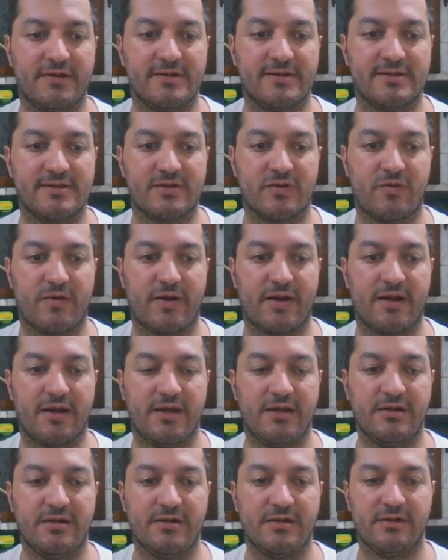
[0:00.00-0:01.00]
square
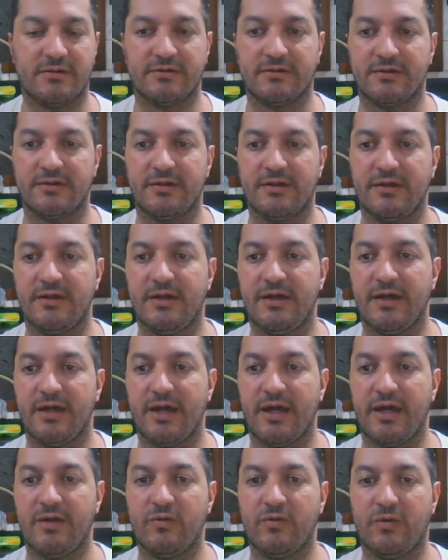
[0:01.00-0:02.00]
here on
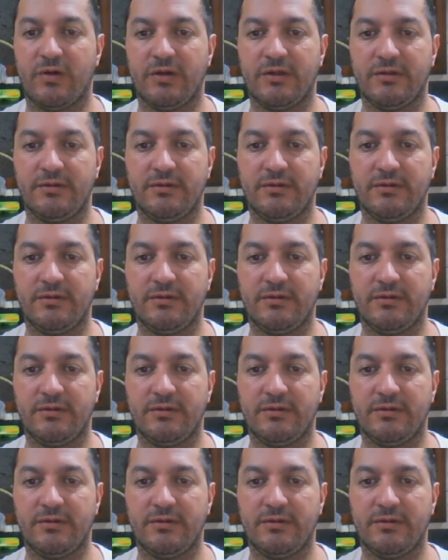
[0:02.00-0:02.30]
a1.